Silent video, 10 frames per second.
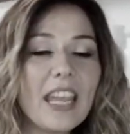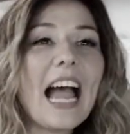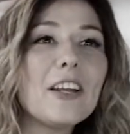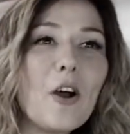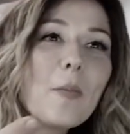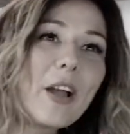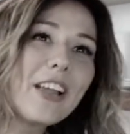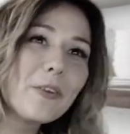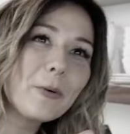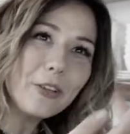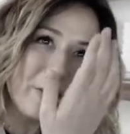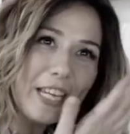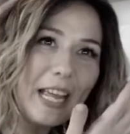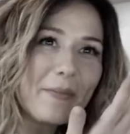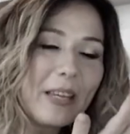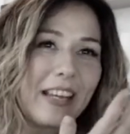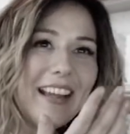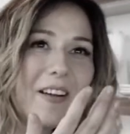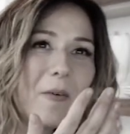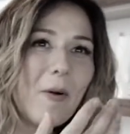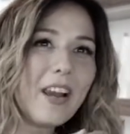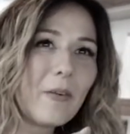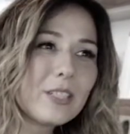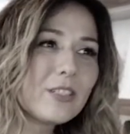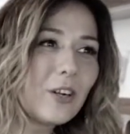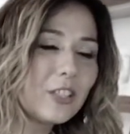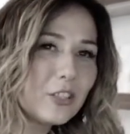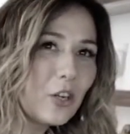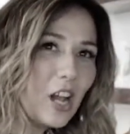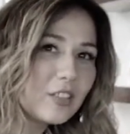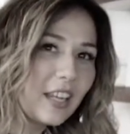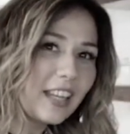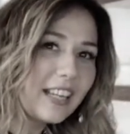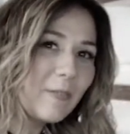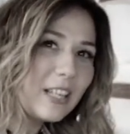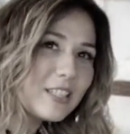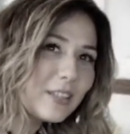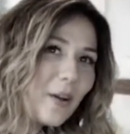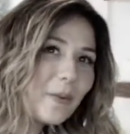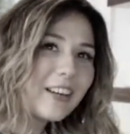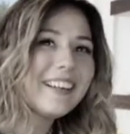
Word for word: I know, but you weren't looking at me when I was starting to talk, so I like went slower.